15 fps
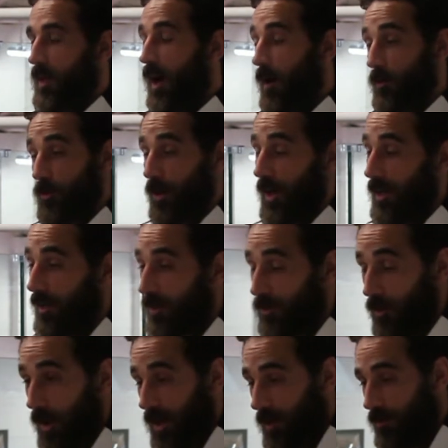I'm great. I'm
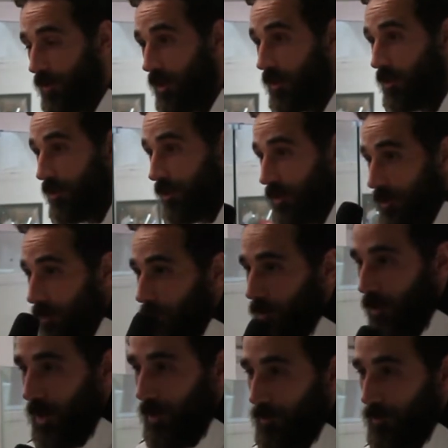great. Thank you. I'm great.